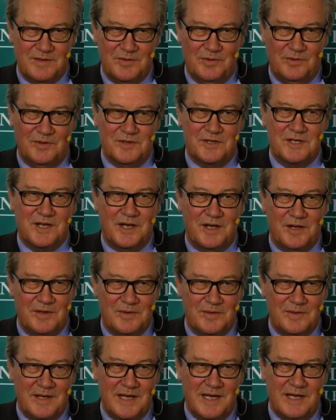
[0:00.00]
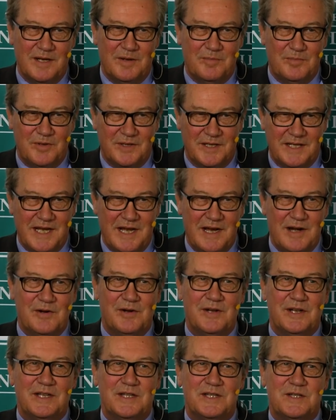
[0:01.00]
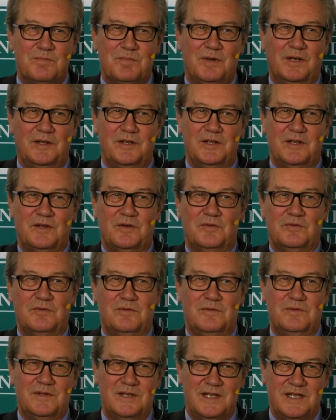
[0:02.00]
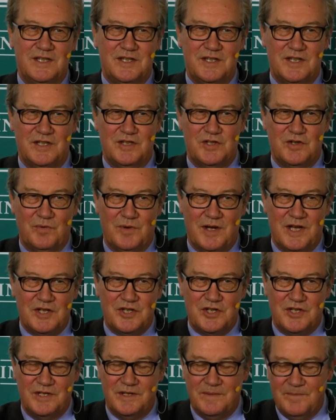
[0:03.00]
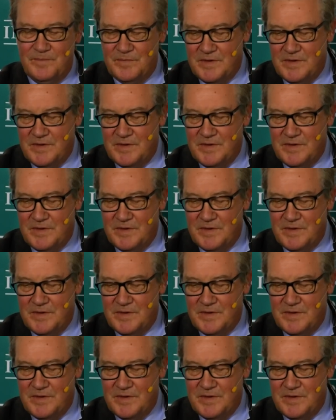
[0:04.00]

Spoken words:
also in a precarious political situation.